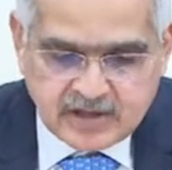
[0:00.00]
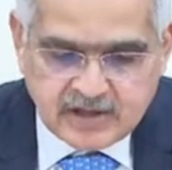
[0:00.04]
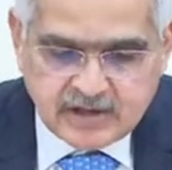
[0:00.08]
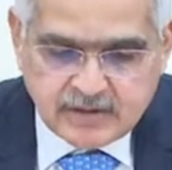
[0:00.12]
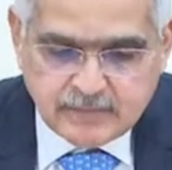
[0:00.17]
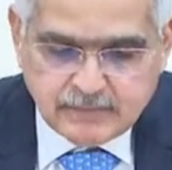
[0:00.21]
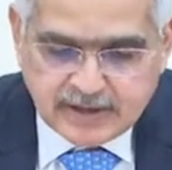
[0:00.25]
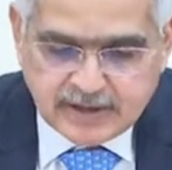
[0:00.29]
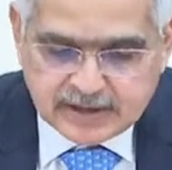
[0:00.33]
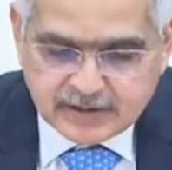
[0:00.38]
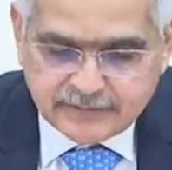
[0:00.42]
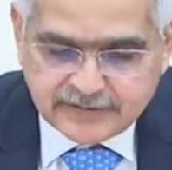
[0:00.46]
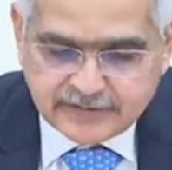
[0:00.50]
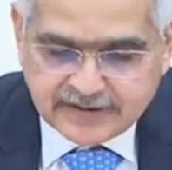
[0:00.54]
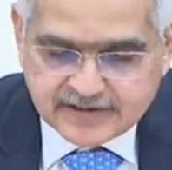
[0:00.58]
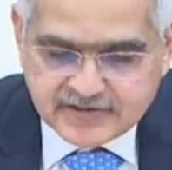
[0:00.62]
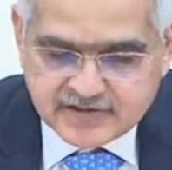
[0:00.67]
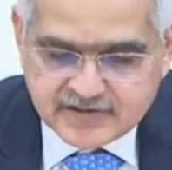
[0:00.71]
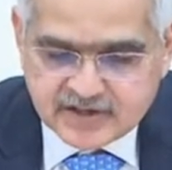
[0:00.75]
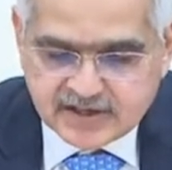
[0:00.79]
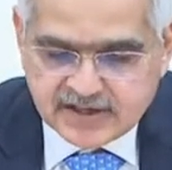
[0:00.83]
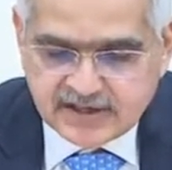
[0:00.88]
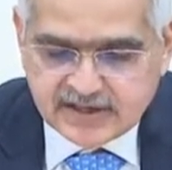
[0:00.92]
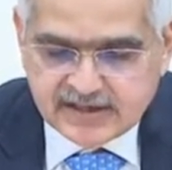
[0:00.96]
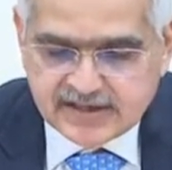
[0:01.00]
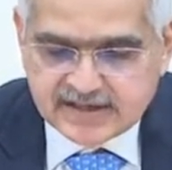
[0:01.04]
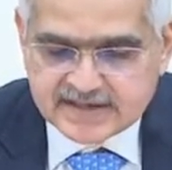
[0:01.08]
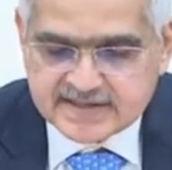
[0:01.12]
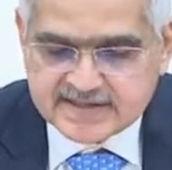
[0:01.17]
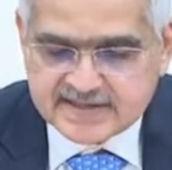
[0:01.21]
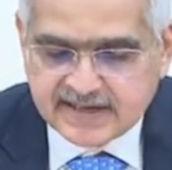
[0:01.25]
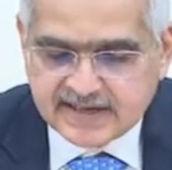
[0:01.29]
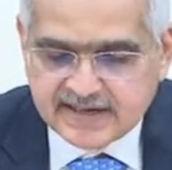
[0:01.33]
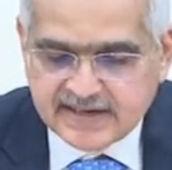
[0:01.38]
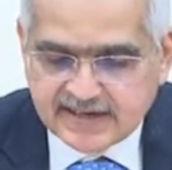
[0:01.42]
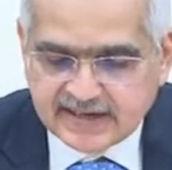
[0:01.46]
Manufacturing is
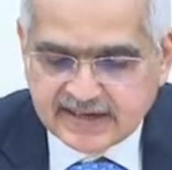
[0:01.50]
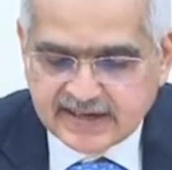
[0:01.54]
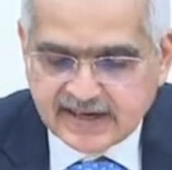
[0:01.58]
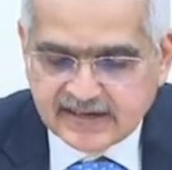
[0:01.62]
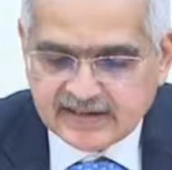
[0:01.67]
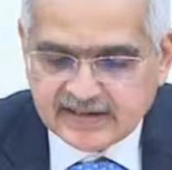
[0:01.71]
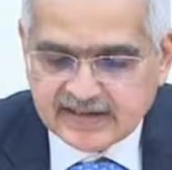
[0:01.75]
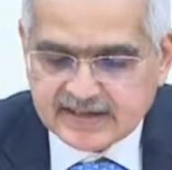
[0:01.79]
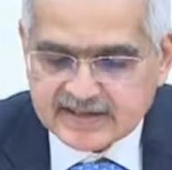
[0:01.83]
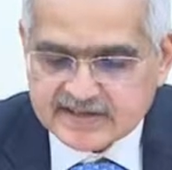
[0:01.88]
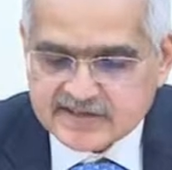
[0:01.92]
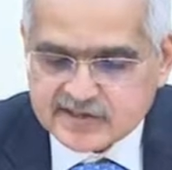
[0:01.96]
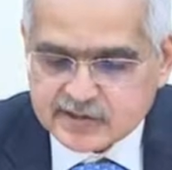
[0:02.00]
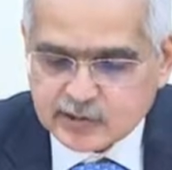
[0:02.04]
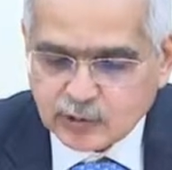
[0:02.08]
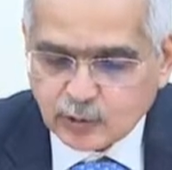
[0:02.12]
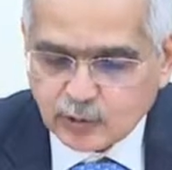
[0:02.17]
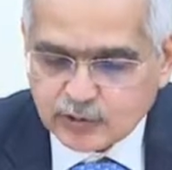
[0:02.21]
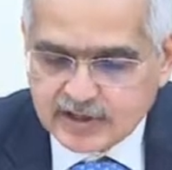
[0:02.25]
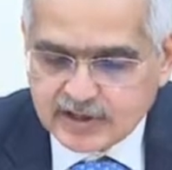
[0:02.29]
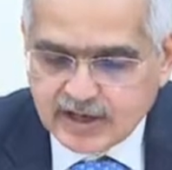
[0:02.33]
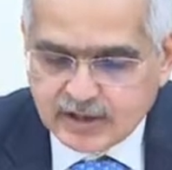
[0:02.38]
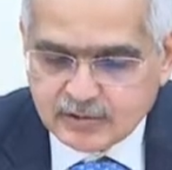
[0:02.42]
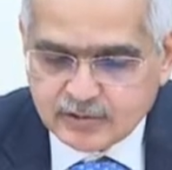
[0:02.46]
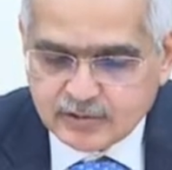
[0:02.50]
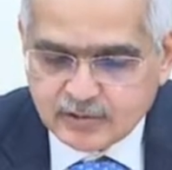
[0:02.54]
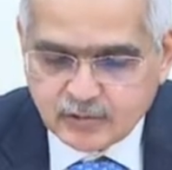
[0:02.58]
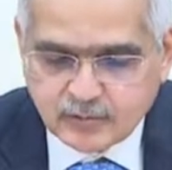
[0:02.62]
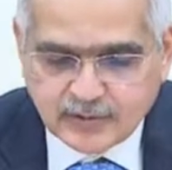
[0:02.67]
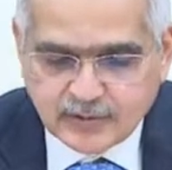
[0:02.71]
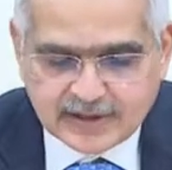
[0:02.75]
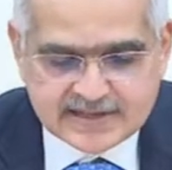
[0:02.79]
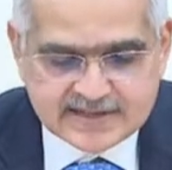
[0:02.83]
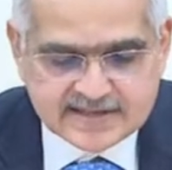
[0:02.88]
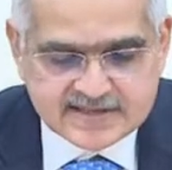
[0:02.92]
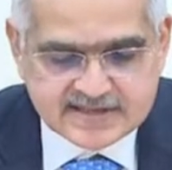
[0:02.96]
indicating slowdown
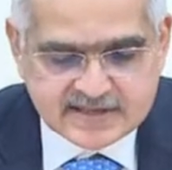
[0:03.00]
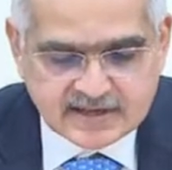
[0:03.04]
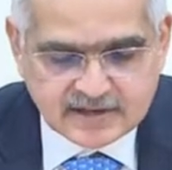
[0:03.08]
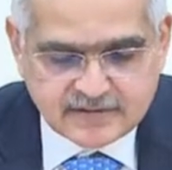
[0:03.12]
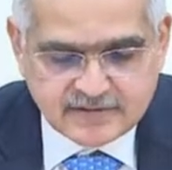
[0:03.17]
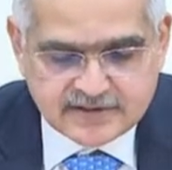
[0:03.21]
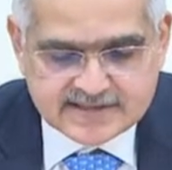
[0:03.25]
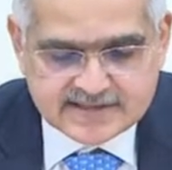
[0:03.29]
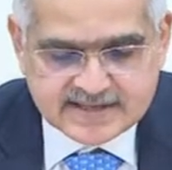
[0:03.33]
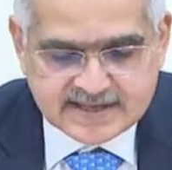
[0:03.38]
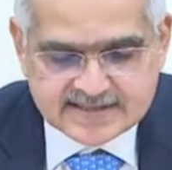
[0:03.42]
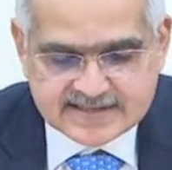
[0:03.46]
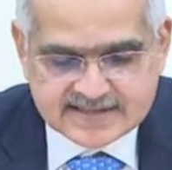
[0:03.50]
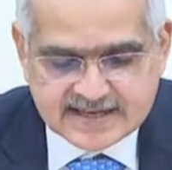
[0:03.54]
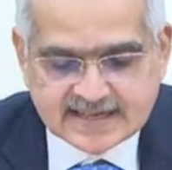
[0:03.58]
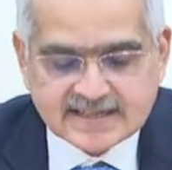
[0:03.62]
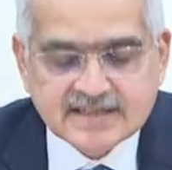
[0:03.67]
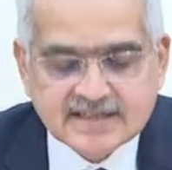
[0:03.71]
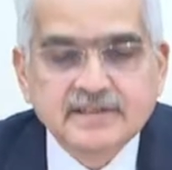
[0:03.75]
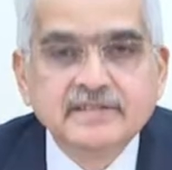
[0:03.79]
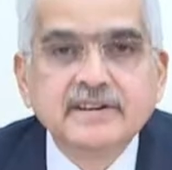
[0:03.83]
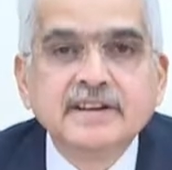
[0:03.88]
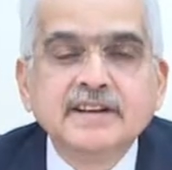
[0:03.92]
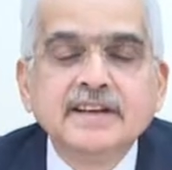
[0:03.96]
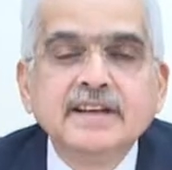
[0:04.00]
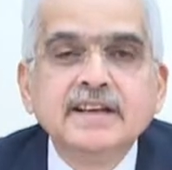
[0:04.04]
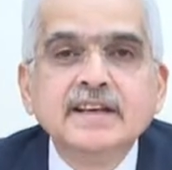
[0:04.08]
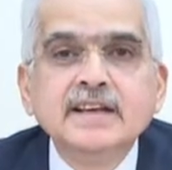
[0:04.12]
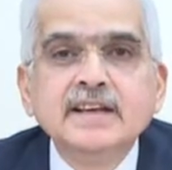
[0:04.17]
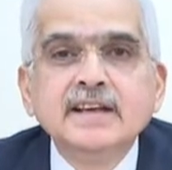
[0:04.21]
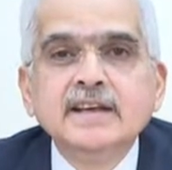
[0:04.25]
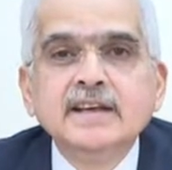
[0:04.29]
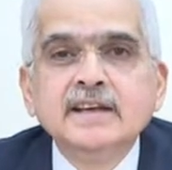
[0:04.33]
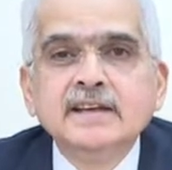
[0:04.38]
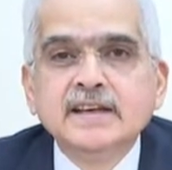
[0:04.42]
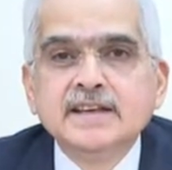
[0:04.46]
while services activity
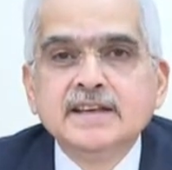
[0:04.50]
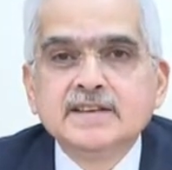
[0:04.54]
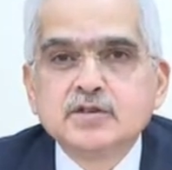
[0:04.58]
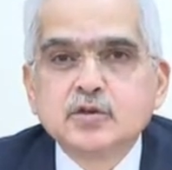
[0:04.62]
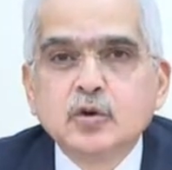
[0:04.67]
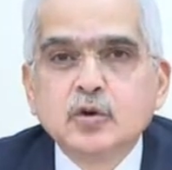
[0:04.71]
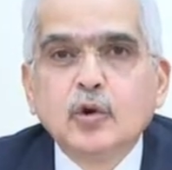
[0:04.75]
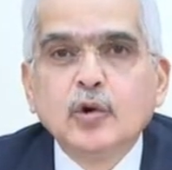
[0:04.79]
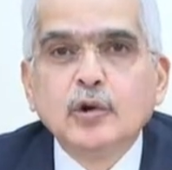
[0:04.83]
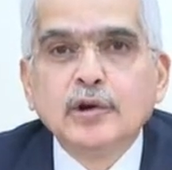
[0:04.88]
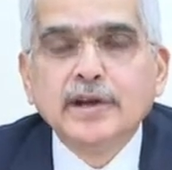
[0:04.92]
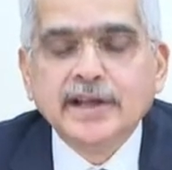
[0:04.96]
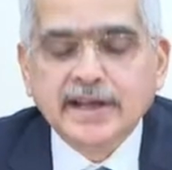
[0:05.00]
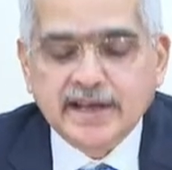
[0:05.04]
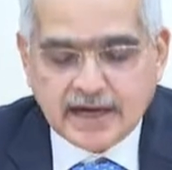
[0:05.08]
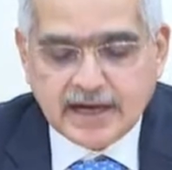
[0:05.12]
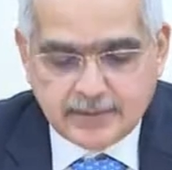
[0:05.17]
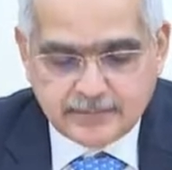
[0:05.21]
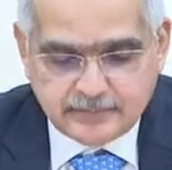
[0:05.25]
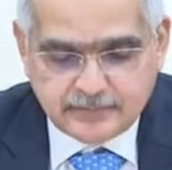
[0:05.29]
is holding up.